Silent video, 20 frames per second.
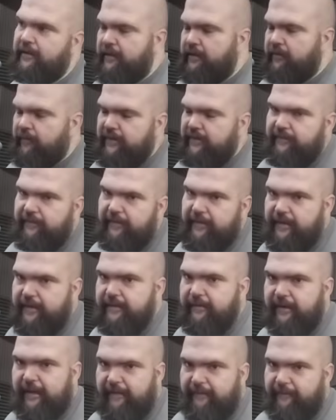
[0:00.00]
which for this
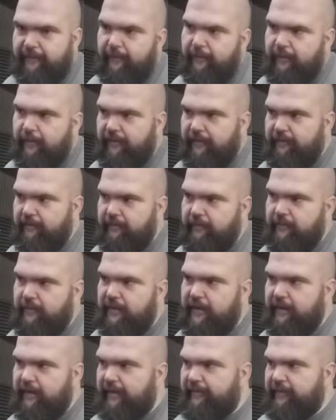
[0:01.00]
it'll have 4 of them.
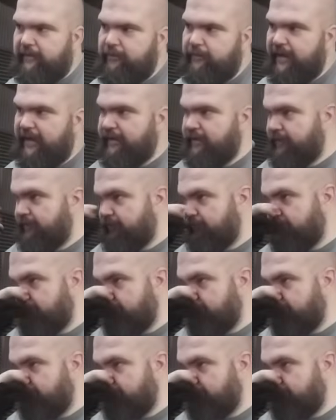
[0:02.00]
It'll have a 2x2,